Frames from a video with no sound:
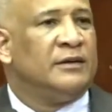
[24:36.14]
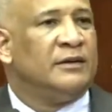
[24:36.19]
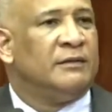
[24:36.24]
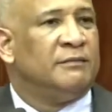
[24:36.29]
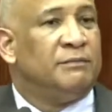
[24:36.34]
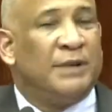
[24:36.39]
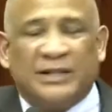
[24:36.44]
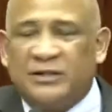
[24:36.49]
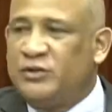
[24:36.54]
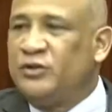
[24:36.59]

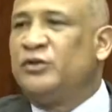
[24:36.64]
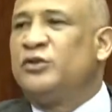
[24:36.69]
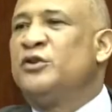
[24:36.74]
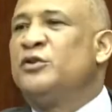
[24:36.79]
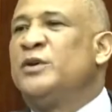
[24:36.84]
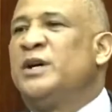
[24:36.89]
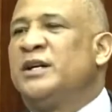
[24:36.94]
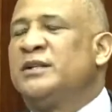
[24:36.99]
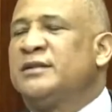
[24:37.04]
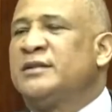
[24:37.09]
But you
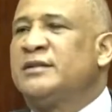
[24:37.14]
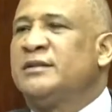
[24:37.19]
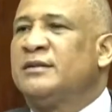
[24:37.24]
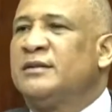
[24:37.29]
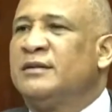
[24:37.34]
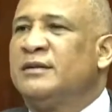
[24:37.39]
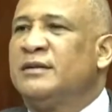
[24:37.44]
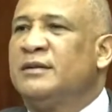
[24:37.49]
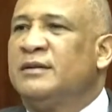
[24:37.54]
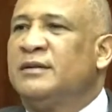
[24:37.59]
know what?
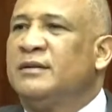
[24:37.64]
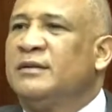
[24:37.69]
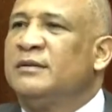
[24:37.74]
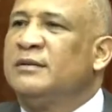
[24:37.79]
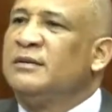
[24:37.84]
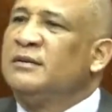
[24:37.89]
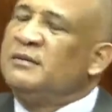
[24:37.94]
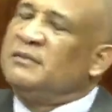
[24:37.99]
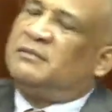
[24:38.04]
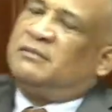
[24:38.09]

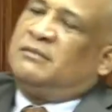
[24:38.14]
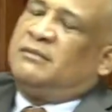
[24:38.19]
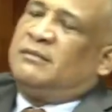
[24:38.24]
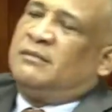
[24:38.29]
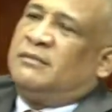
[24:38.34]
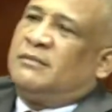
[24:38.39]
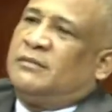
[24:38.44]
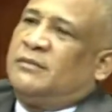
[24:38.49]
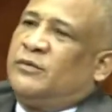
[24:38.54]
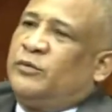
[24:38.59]

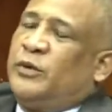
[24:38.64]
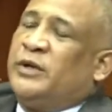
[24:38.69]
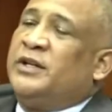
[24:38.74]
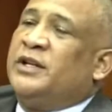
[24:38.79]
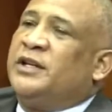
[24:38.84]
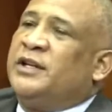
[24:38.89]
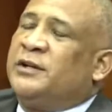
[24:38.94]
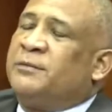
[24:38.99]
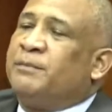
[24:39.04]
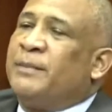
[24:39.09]
We
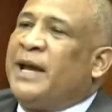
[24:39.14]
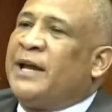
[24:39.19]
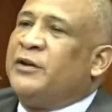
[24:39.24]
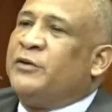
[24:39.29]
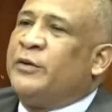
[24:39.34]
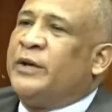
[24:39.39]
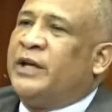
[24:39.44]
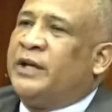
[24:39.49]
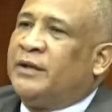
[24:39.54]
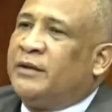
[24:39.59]
did it my
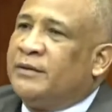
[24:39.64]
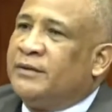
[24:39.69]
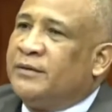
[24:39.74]
way.